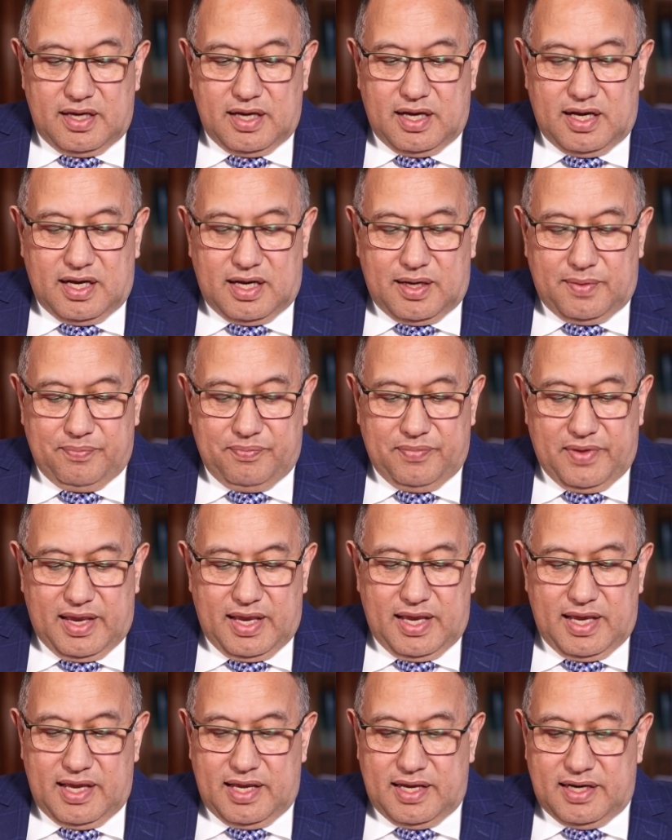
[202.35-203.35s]

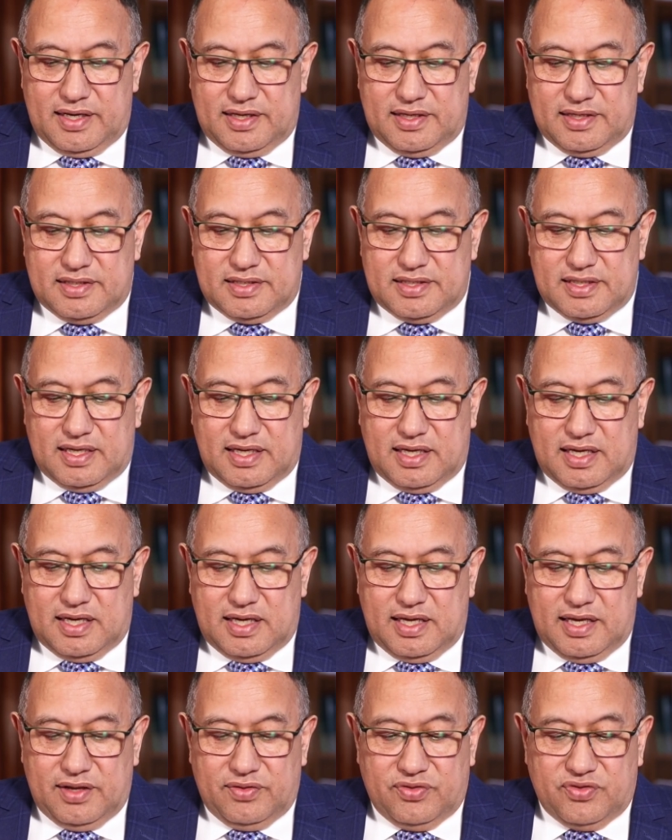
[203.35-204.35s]
and
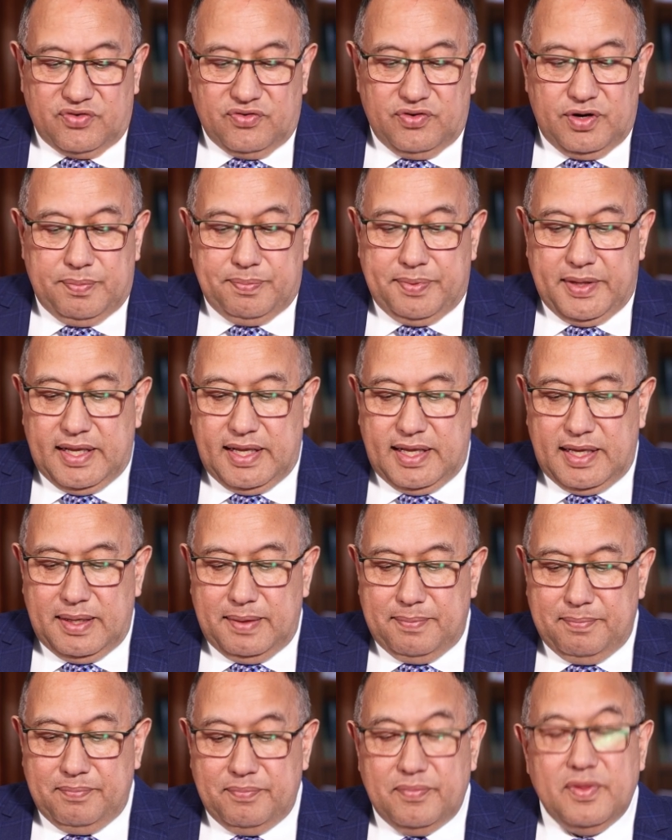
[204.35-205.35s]
at 3
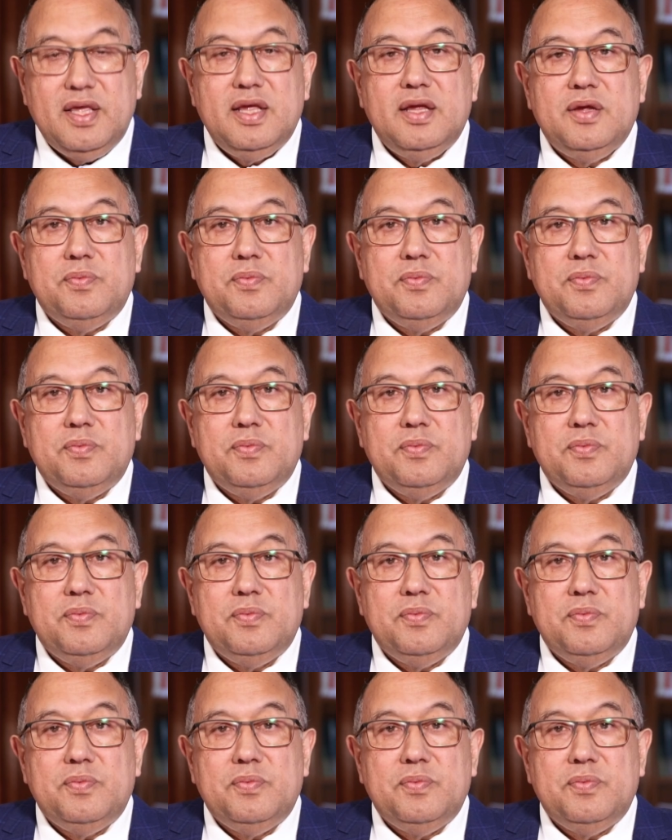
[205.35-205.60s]
p.m.